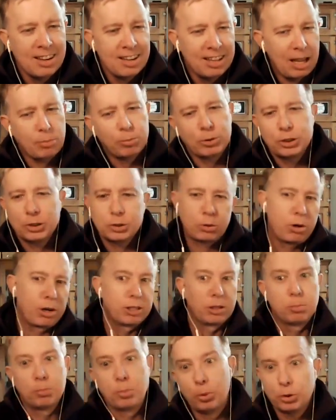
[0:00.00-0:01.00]
that was trying
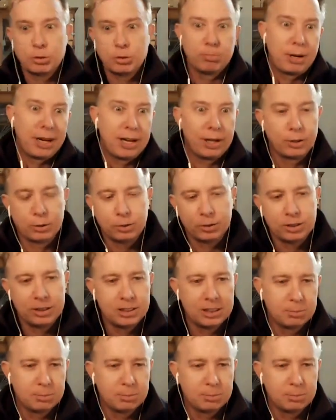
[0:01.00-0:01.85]
to push boundaries,